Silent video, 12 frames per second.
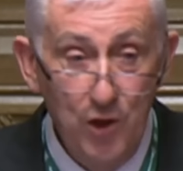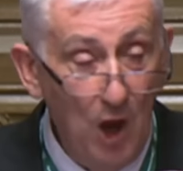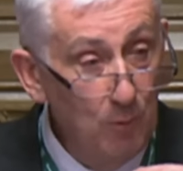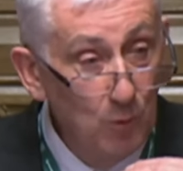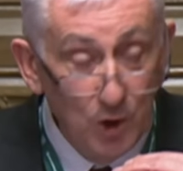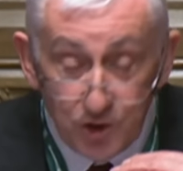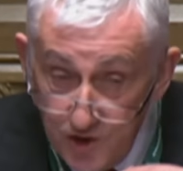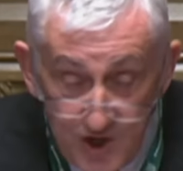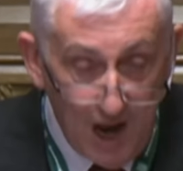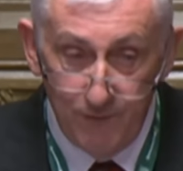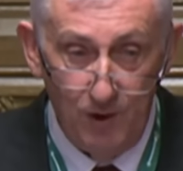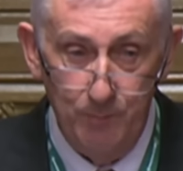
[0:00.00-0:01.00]
That was
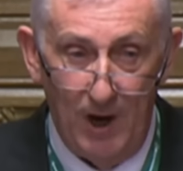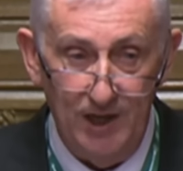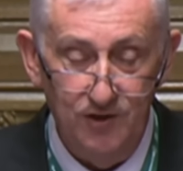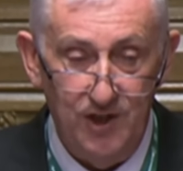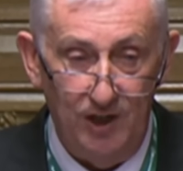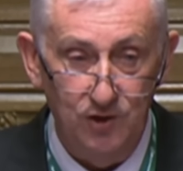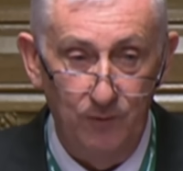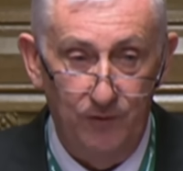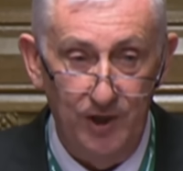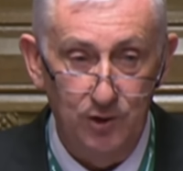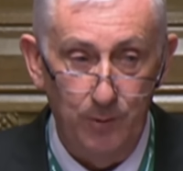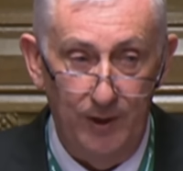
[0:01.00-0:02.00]
never my intention
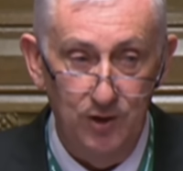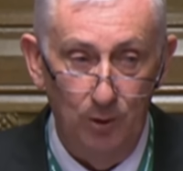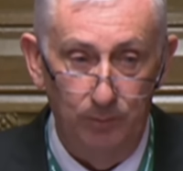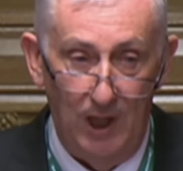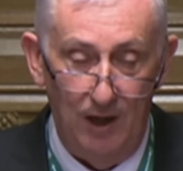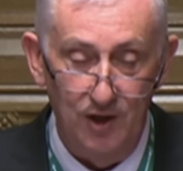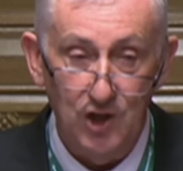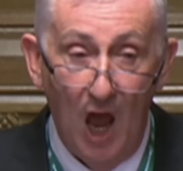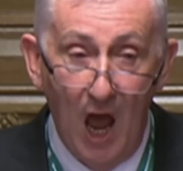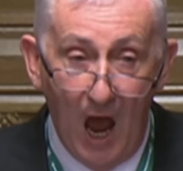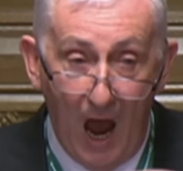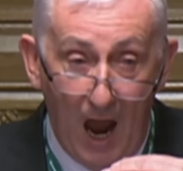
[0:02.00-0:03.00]
for it to end up like this.
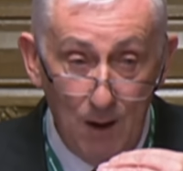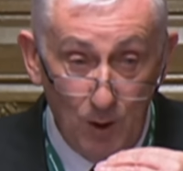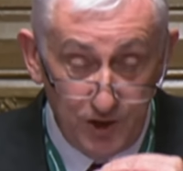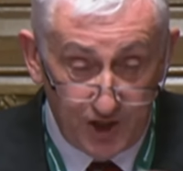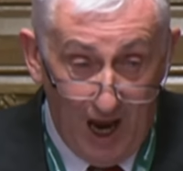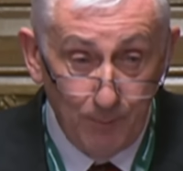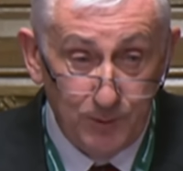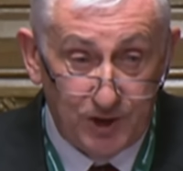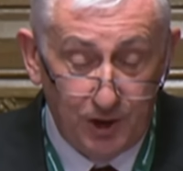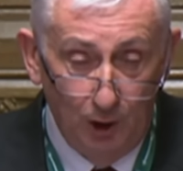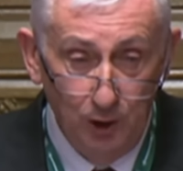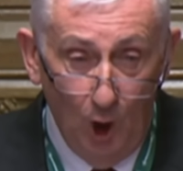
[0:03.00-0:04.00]
I was
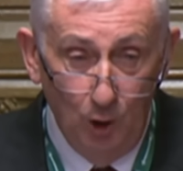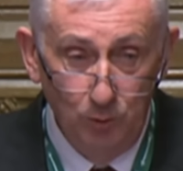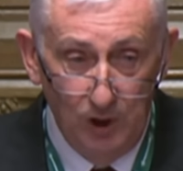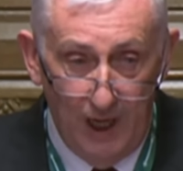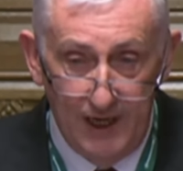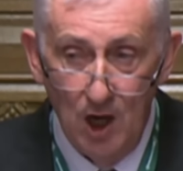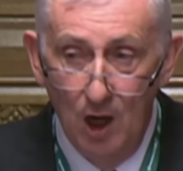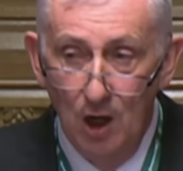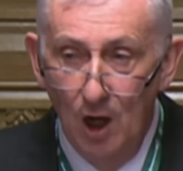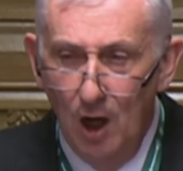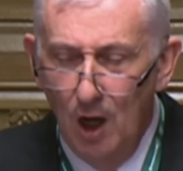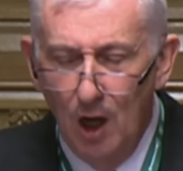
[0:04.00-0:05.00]
absolutely,
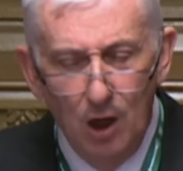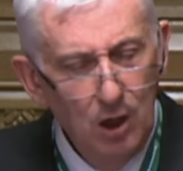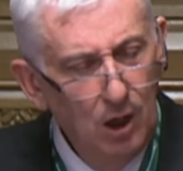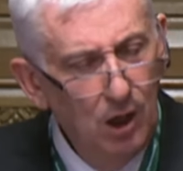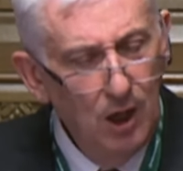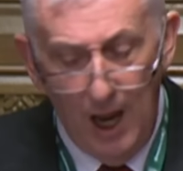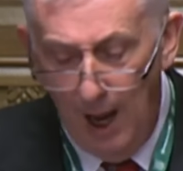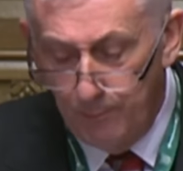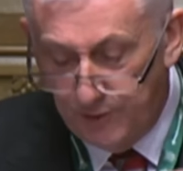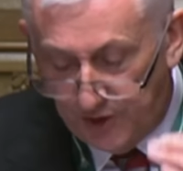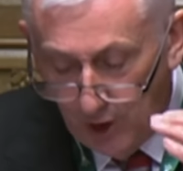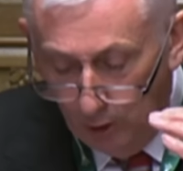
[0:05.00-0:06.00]

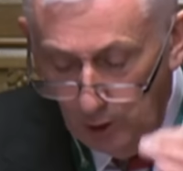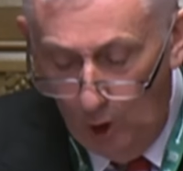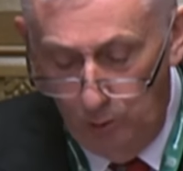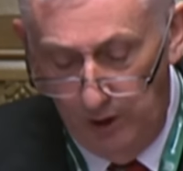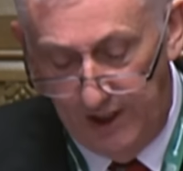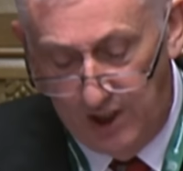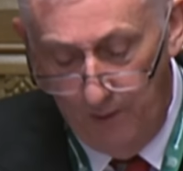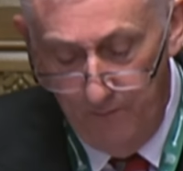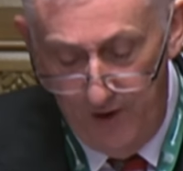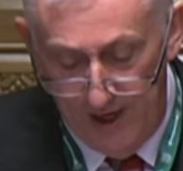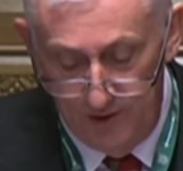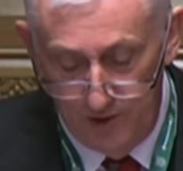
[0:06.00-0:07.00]
absolutely
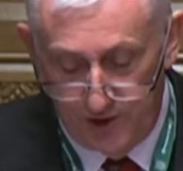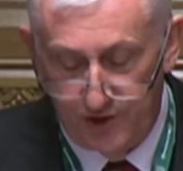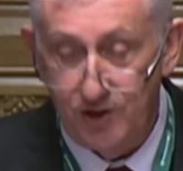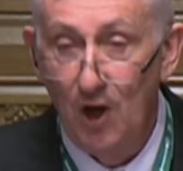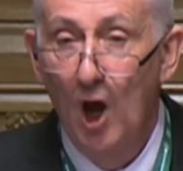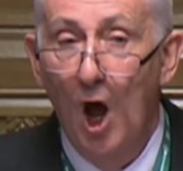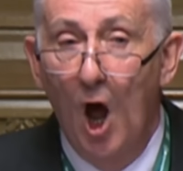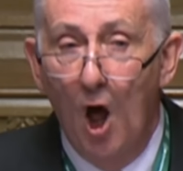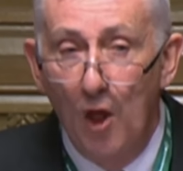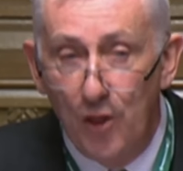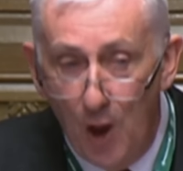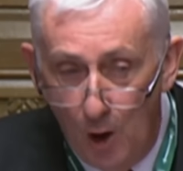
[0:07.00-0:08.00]
convinced
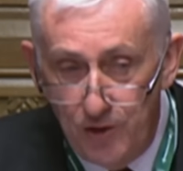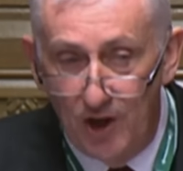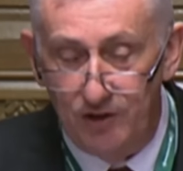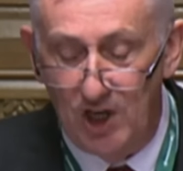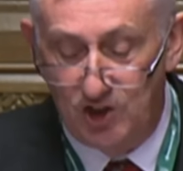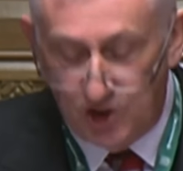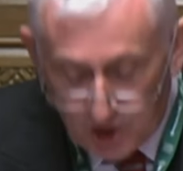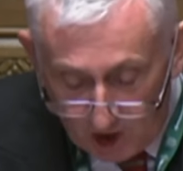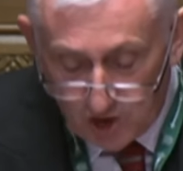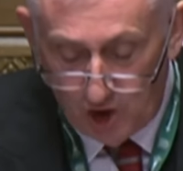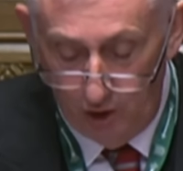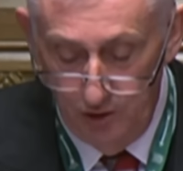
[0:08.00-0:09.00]
that the
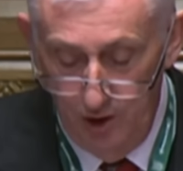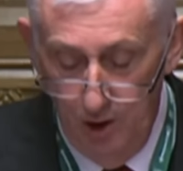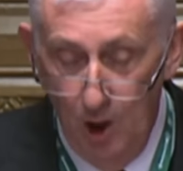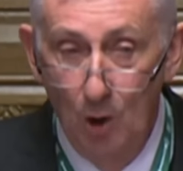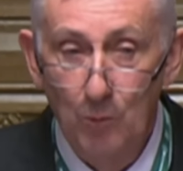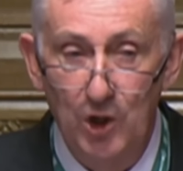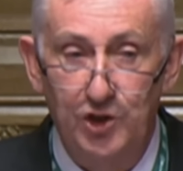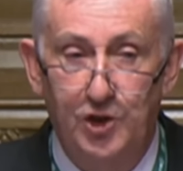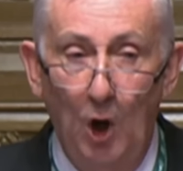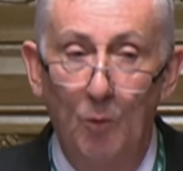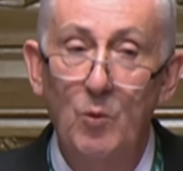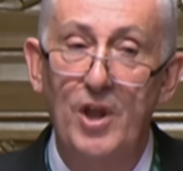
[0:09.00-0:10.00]
decision was
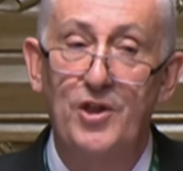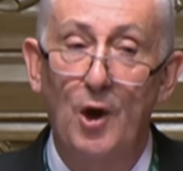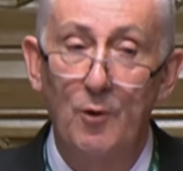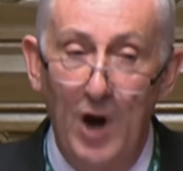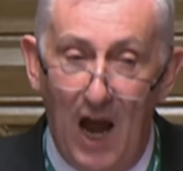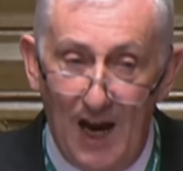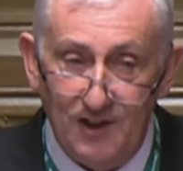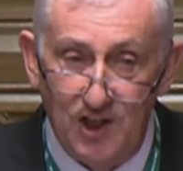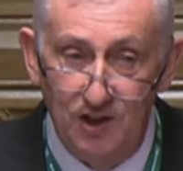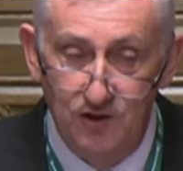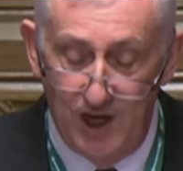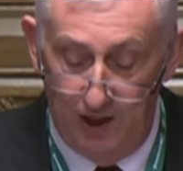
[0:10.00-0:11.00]
done with the right
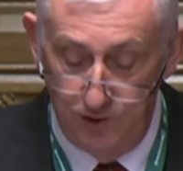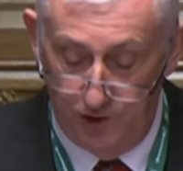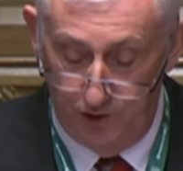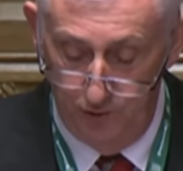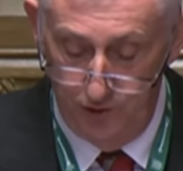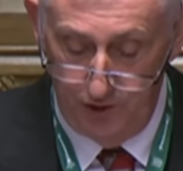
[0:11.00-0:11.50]
intentions.